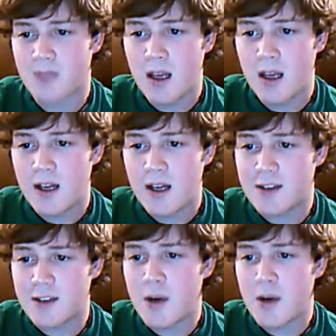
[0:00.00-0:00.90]
It snowed
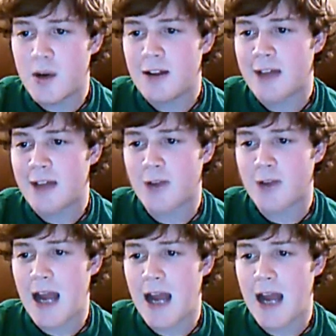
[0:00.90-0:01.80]
here last Friday,
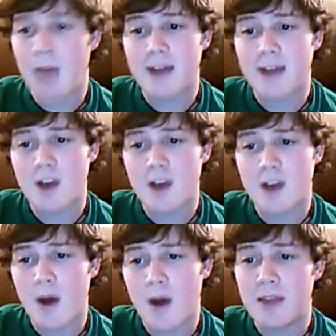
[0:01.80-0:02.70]
and by snow, I
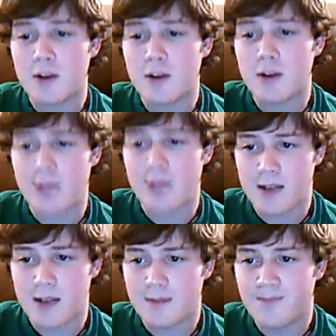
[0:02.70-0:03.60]
mean 3 flakes.
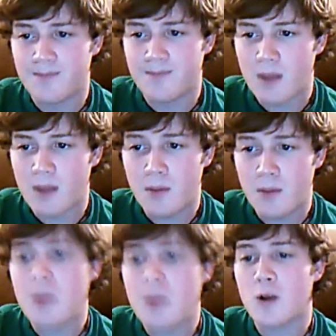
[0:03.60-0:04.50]
But people
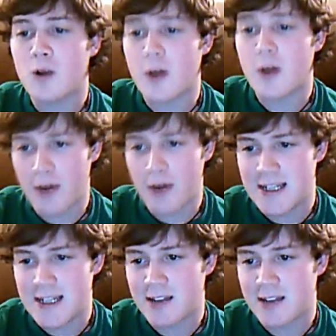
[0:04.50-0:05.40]
were going crazy because
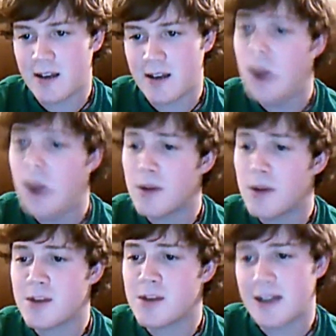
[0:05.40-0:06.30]
it pretty much
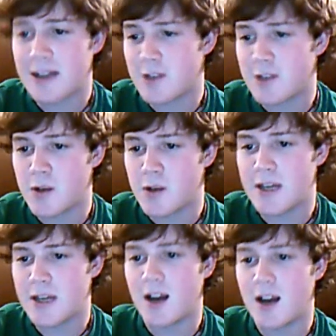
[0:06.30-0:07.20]
never snows here.
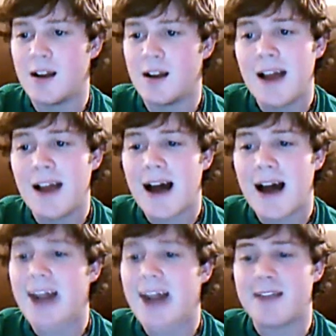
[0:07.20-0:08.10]
I
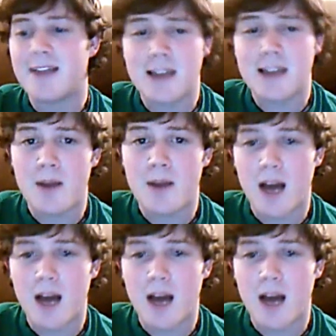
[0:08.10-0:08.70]
laughed at them a lot.